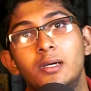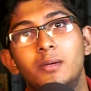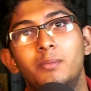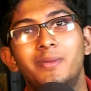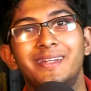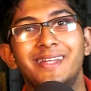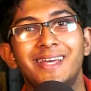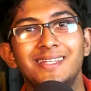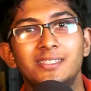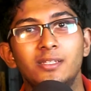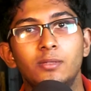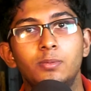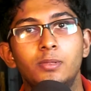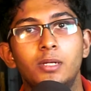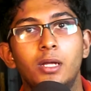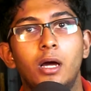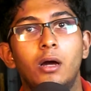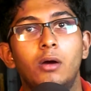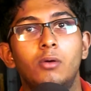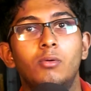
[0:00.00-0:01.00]
But as of
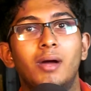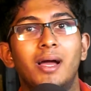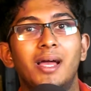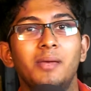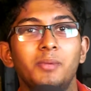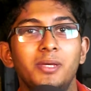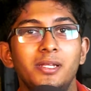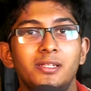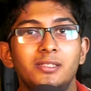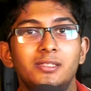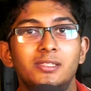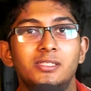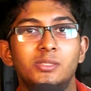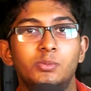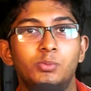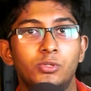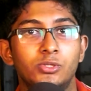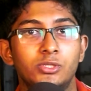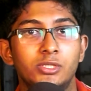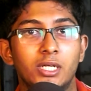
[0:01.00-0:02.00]
now, I'm ending this
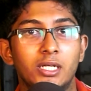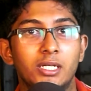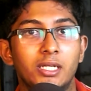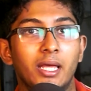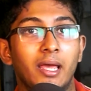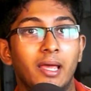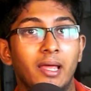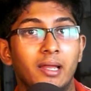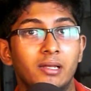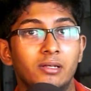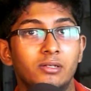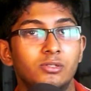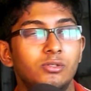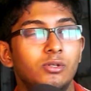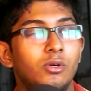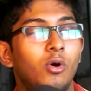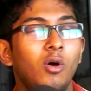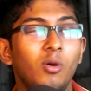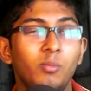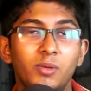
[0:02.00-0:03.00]
project and
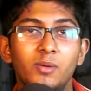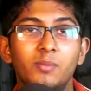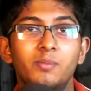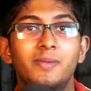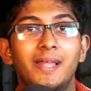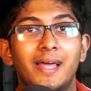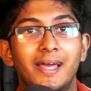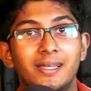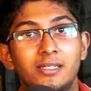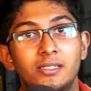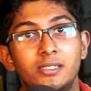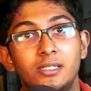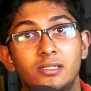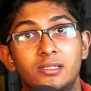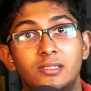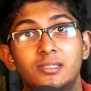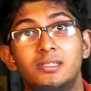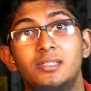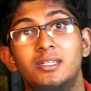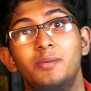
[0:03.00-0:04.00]
hope you have liked
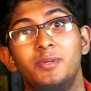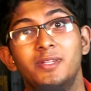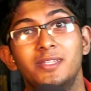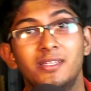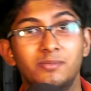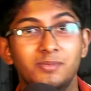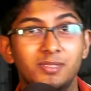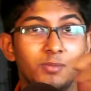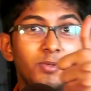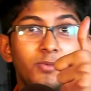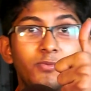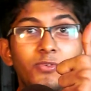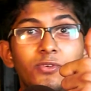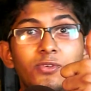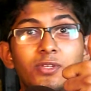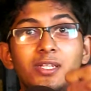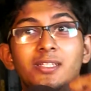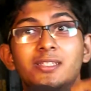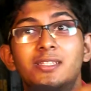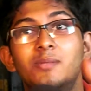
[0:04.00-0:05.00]
it. Give it a thumbs up if you
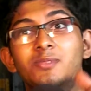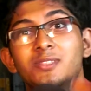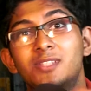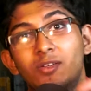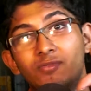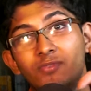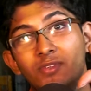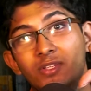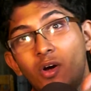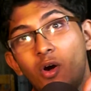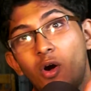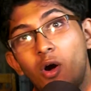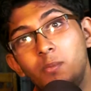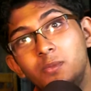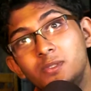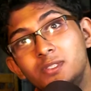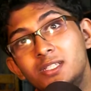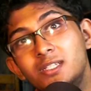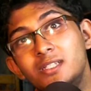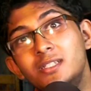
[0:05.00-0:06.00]
did, thumbs down for the
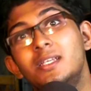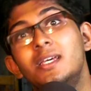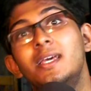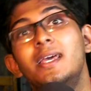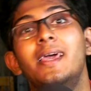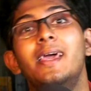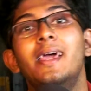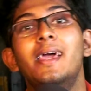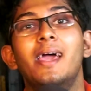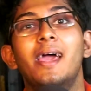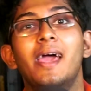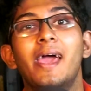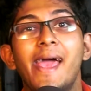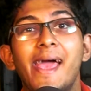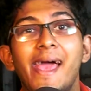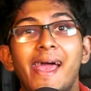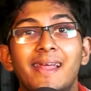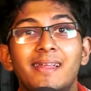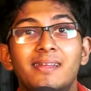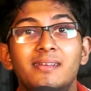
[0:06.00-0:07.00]
opposite,
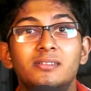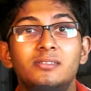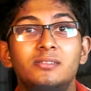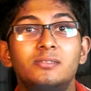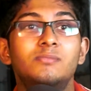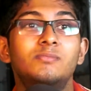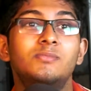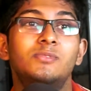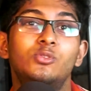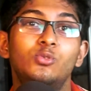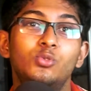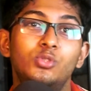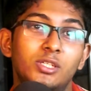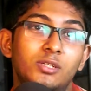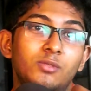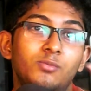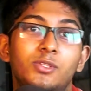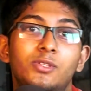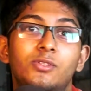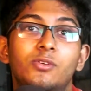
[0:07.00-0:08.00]
and do
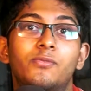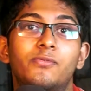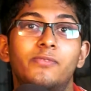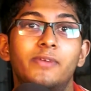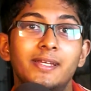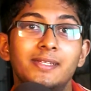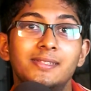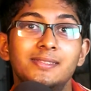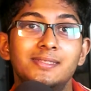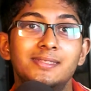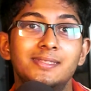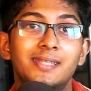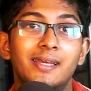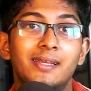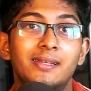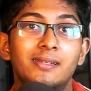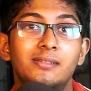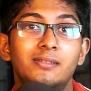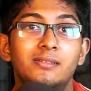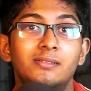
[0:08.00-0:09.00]
share with your friends.
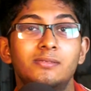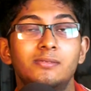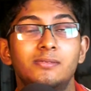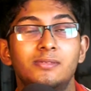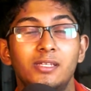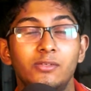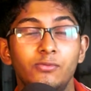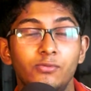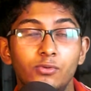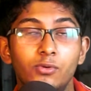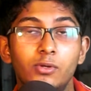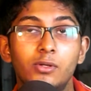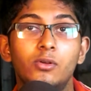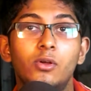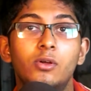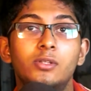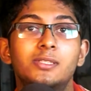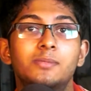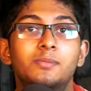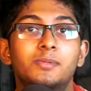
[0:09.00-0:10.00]
And if you are
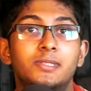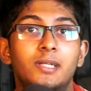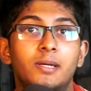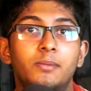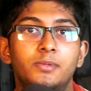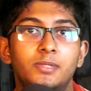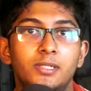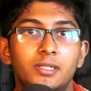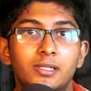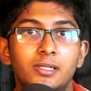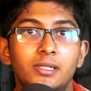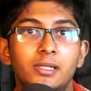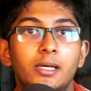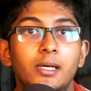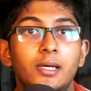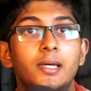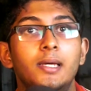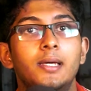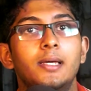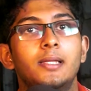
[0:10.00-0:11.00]
not subscribed till,
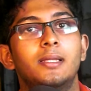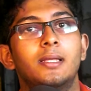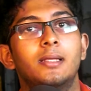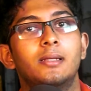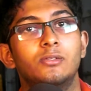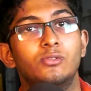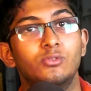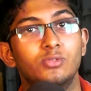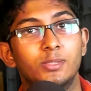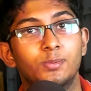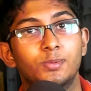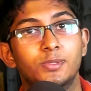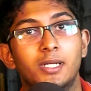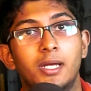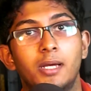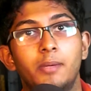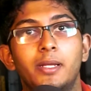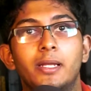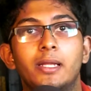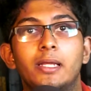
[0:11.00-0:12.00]
then do
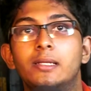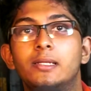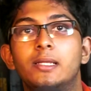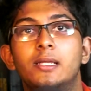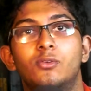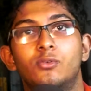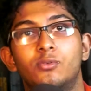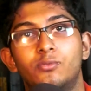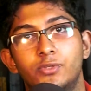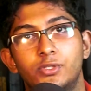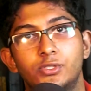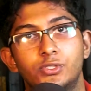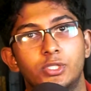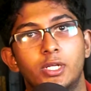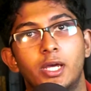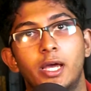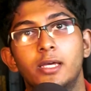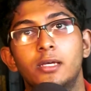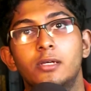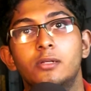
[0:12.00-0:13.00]
subscribe and hit the notification
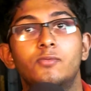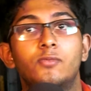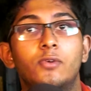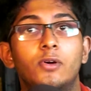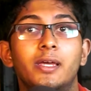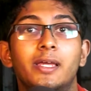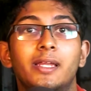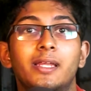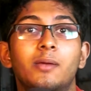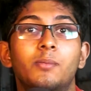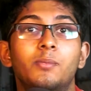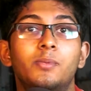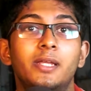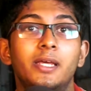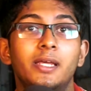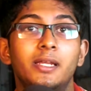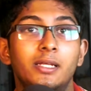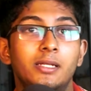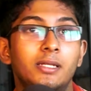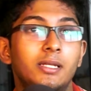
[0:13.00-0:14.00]
icon for getting
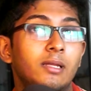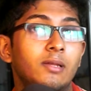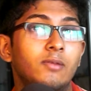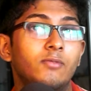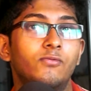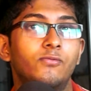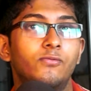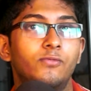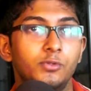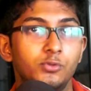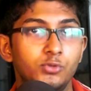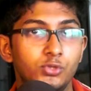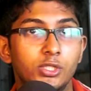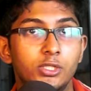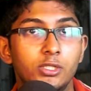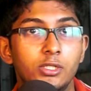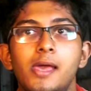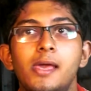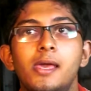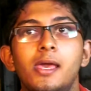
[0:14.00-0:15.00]
updated in
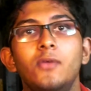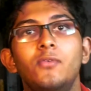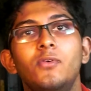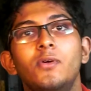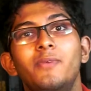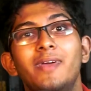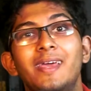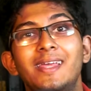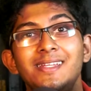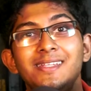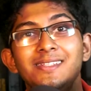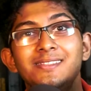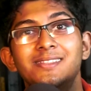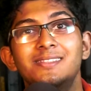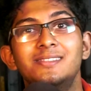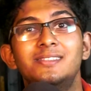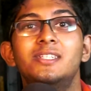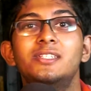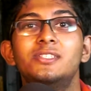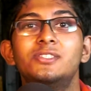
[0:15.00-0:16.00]
future. If you have any
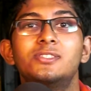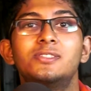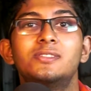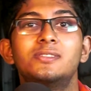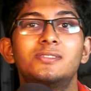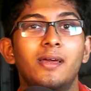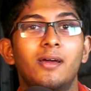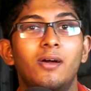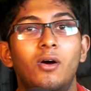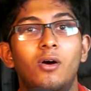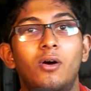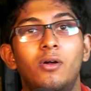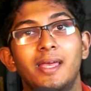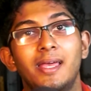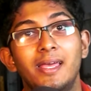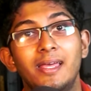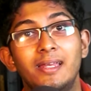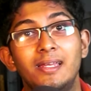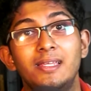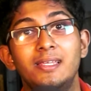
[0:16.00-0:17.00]
suggestions or
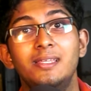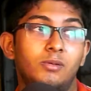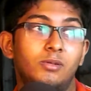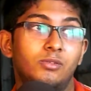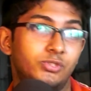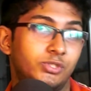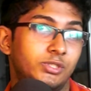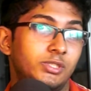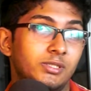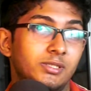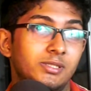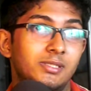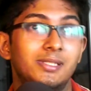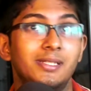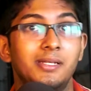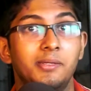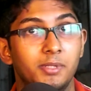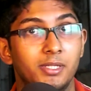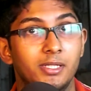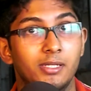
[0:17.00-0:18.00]
any questions,
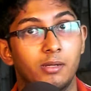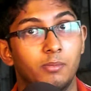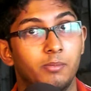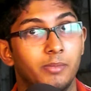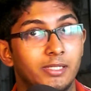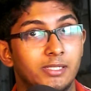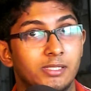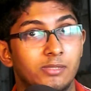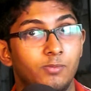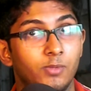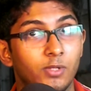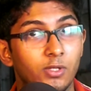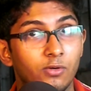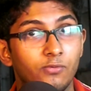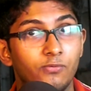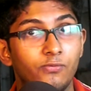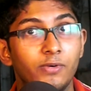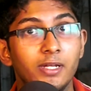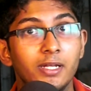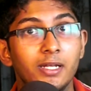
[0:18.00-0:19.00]
leave in the comments below
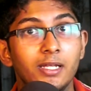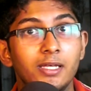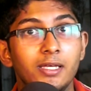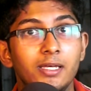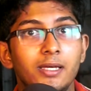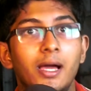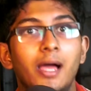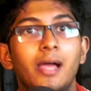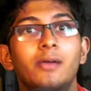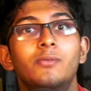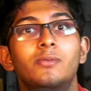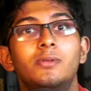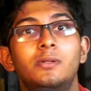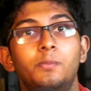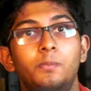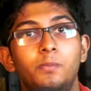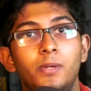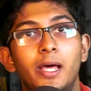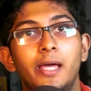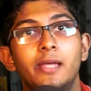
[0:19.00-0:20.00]
freely. I will
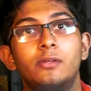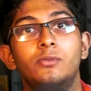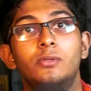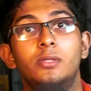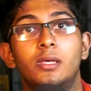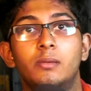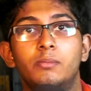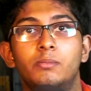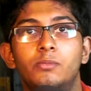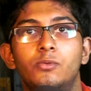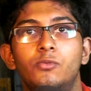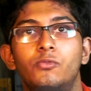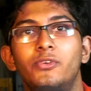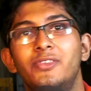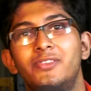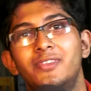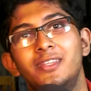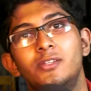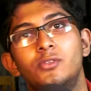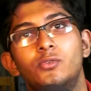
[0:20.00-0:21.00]
reply to them
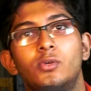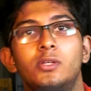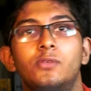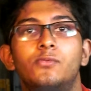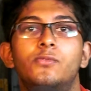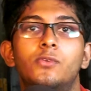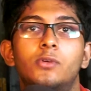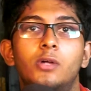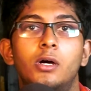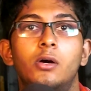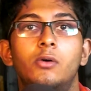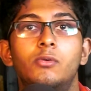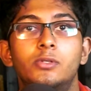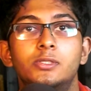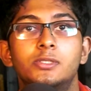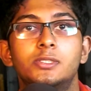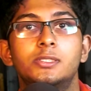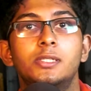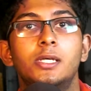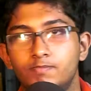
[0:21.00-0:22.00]
within 24
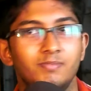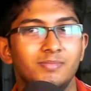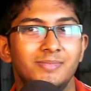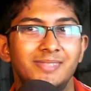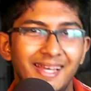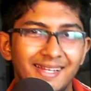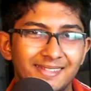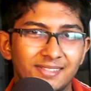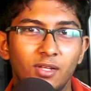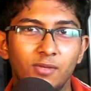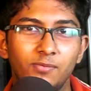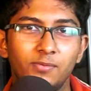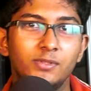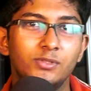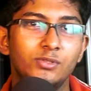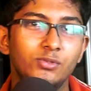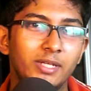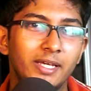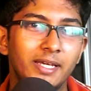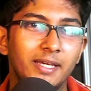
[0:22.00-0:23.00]
hours. That's all for
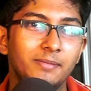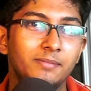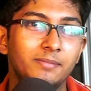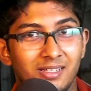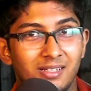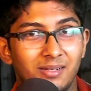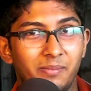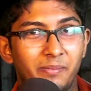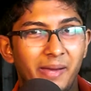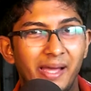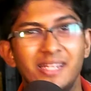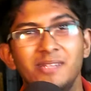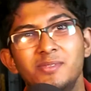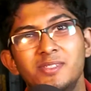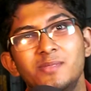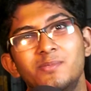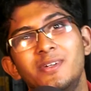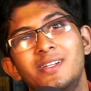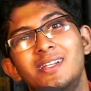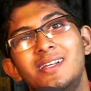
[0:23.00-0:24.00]
today. My name
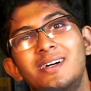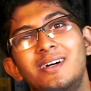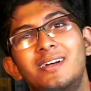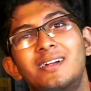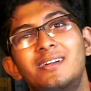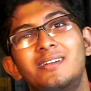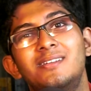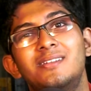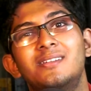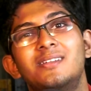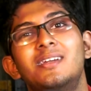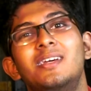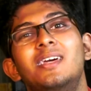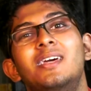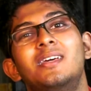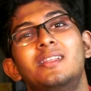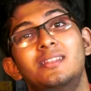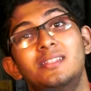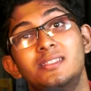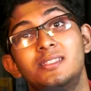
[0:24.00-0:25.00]
is Malhar.
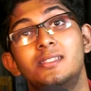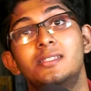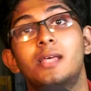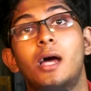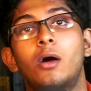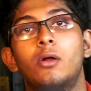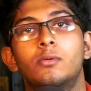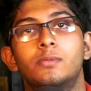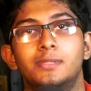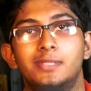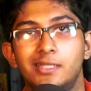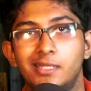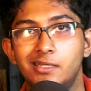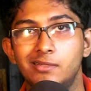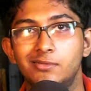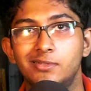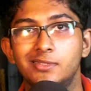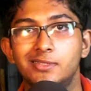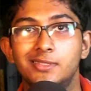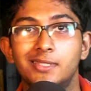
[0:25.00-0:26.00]
This is Out of
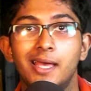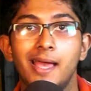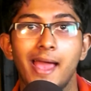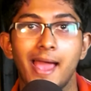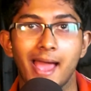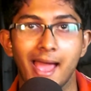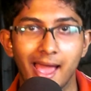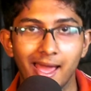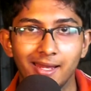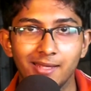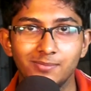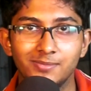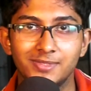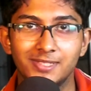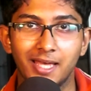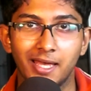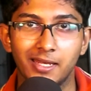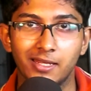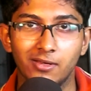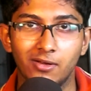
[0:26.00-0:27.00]
Syllabus, and I'm
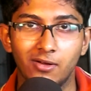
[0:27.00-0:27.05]
signing